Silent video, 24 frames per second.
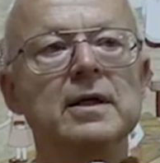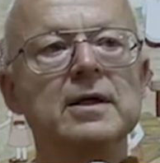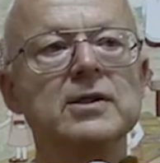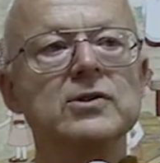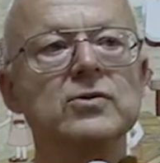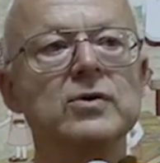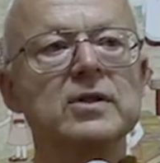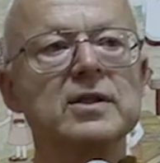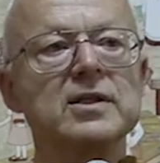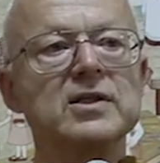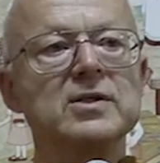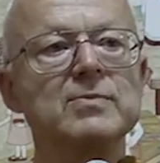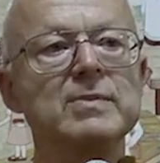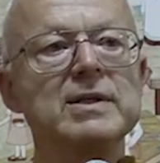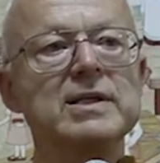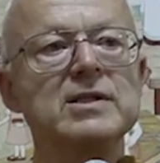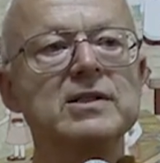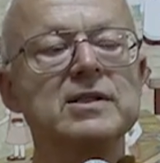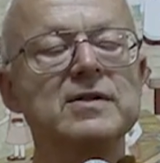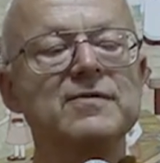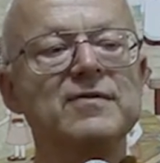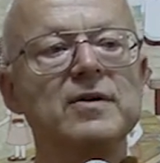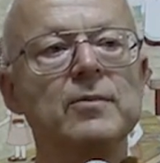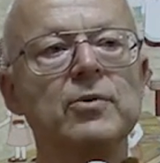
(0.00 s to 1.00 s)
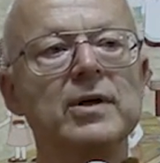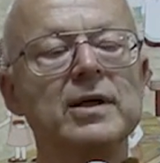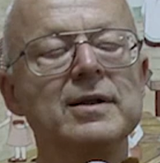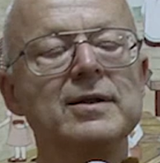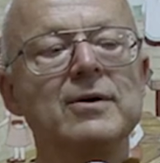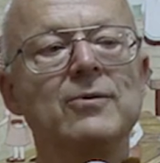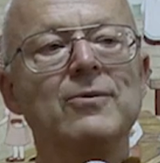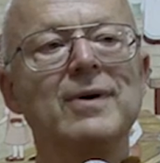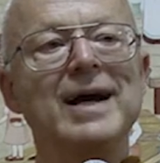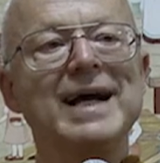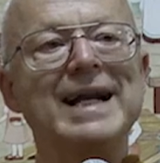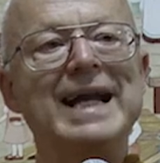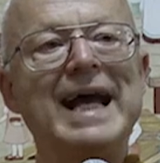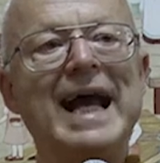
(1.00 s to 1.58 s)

So, what this means is if you bring the right